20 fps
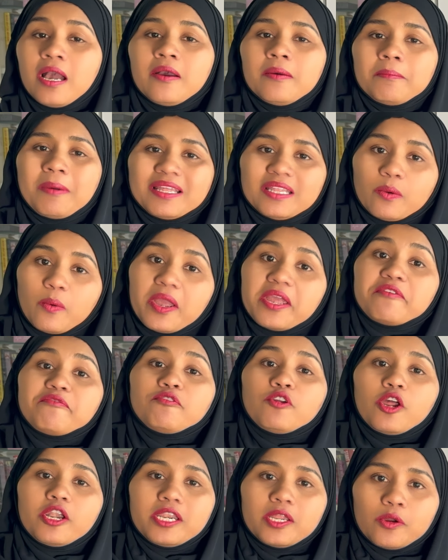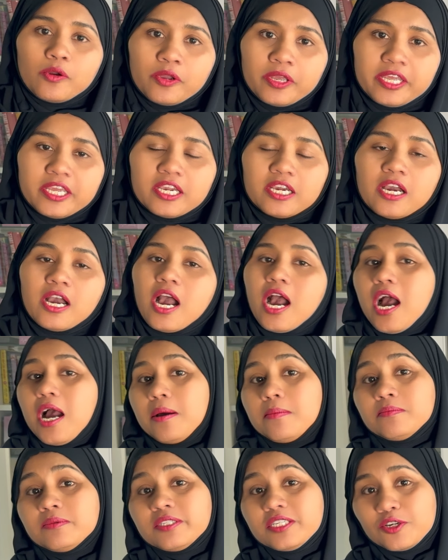By the way, if you're new here,
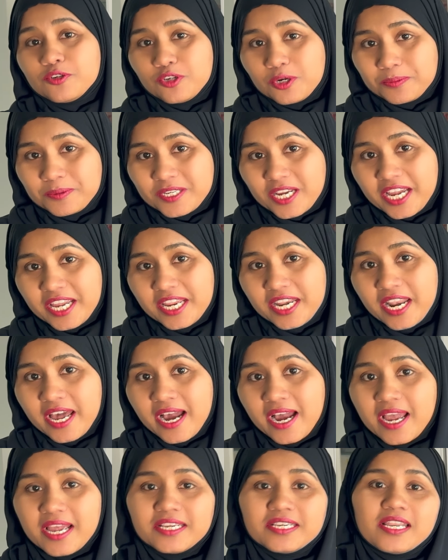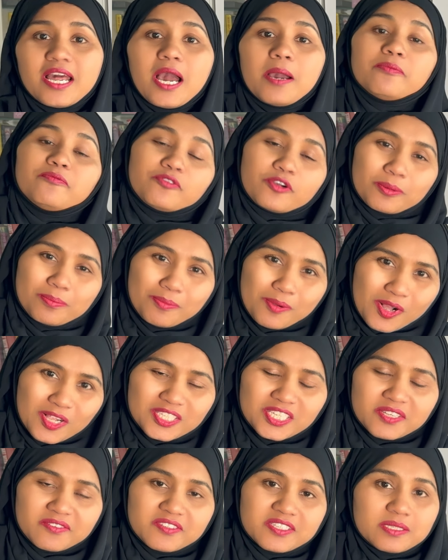I'm Dewdrop Shahina and I'm from
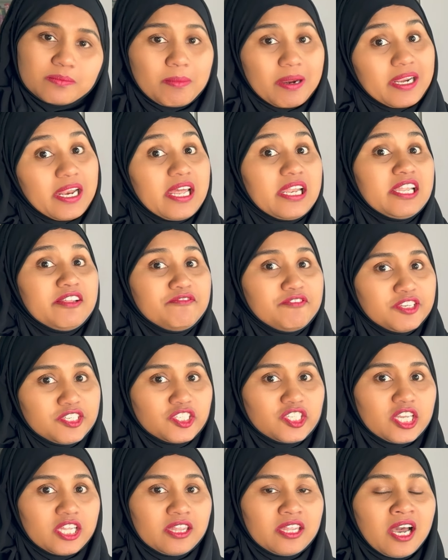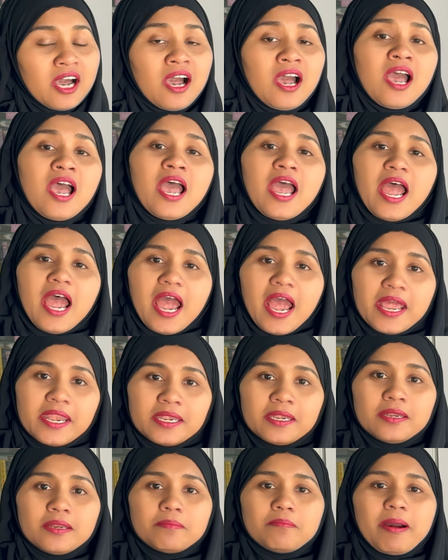Maldives, but I live in Jeddah,
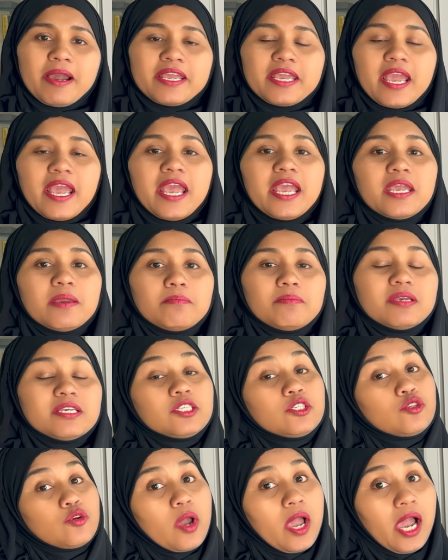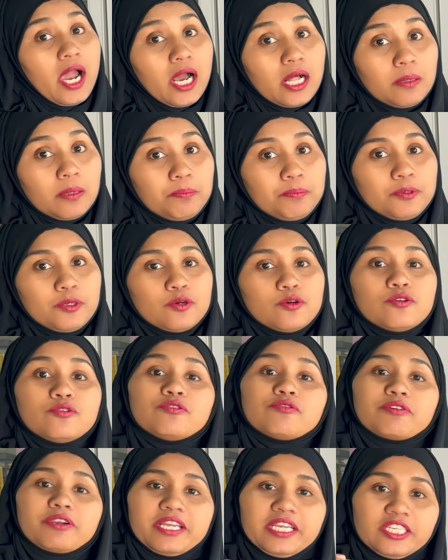and my aim is to help you
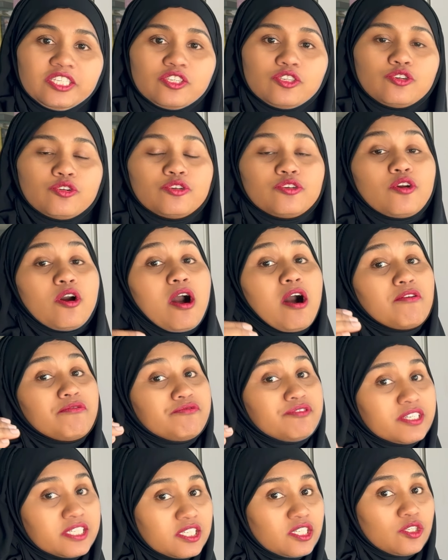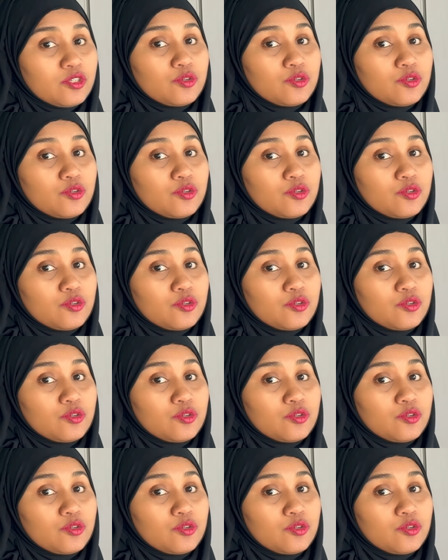reach to your first